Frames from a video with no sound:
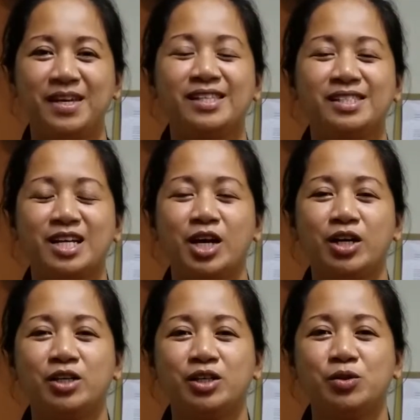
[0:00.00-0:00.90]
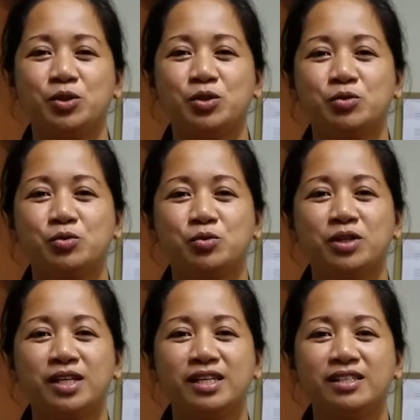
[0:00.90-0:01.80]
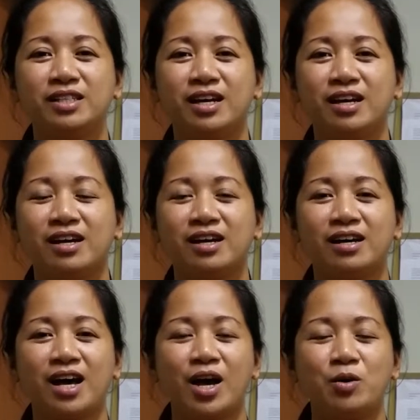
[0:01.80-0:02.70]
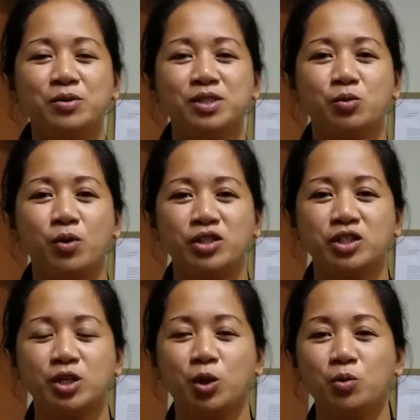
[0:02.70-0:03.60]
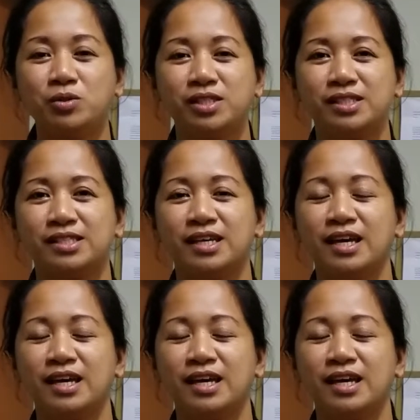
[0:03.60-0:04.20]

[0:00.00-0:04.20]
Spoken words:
Yes, sir. I used uh-huh. to clean the house, wash clothes.